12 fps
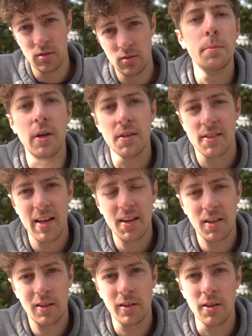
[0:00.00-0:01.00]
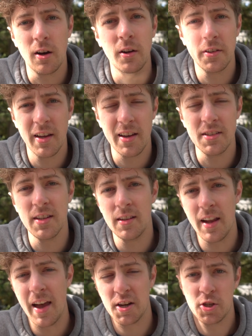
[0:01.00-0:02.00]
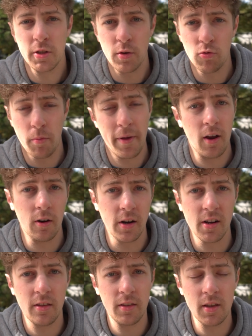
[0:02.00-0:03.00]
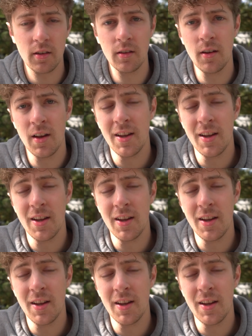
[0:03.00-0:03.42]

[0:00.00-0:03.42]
because technically Hyundai didn't actually repair anything.